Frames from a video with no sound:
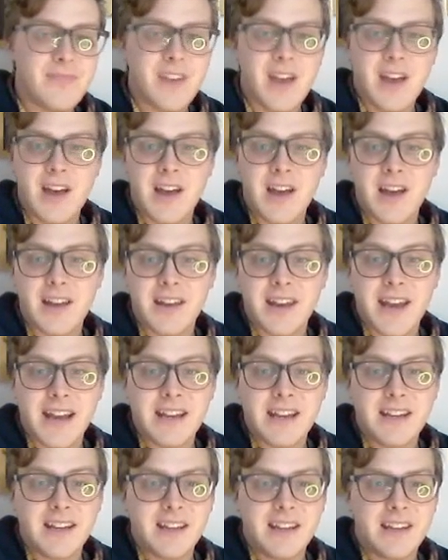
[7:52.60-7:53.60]

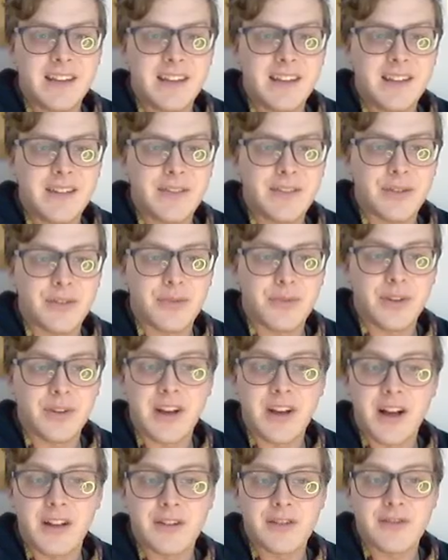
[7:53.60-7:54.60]

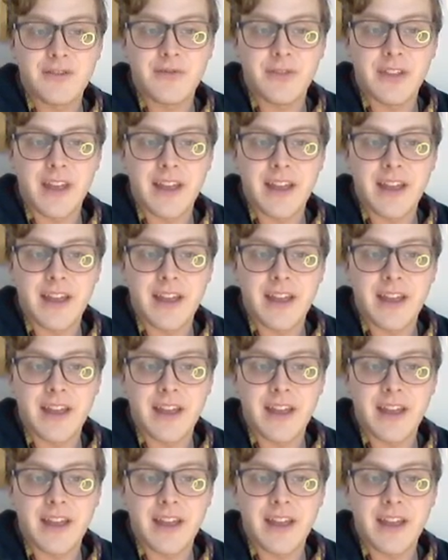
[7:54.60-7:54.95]
$93 for the